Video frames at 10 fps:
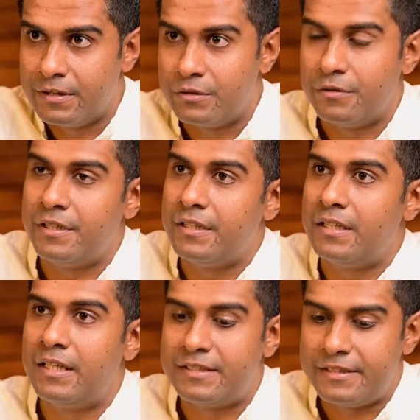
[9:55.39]
So
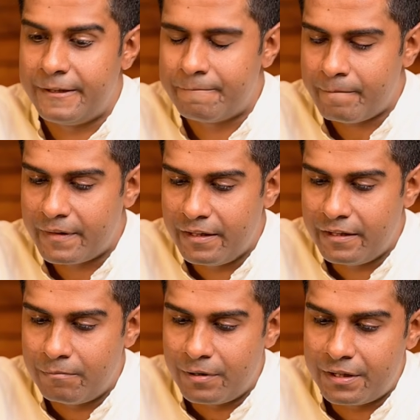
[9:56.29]
let's say in
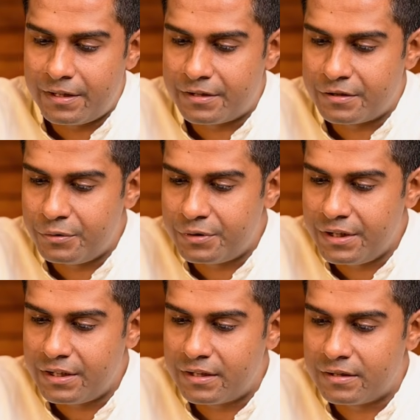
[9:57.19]
a blood test, you see
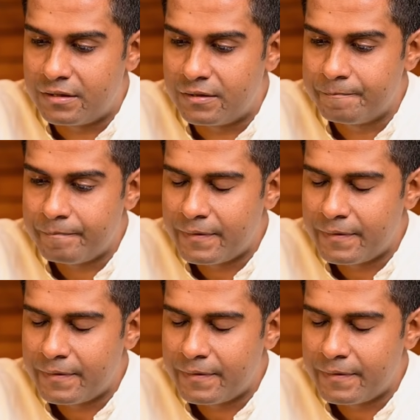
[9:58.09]
that the